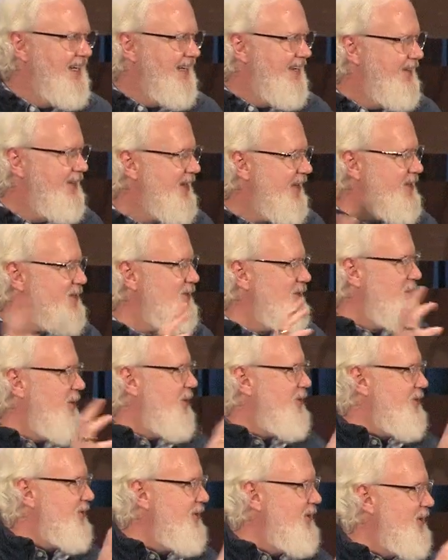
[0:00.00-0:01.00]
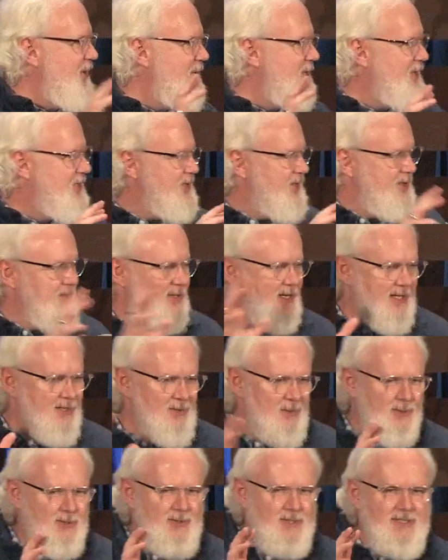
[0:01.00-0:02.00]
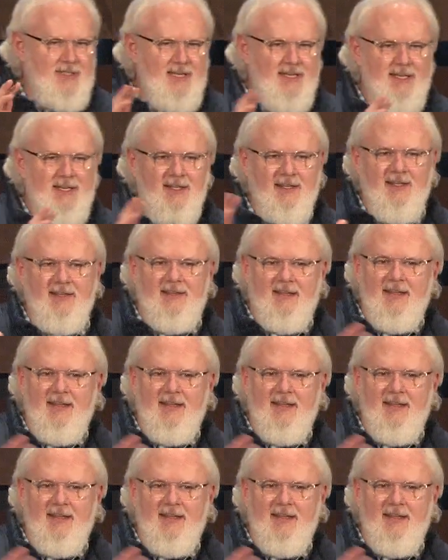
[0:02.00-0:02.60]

they're not supposed to know each other, they're not supposed to touch," like,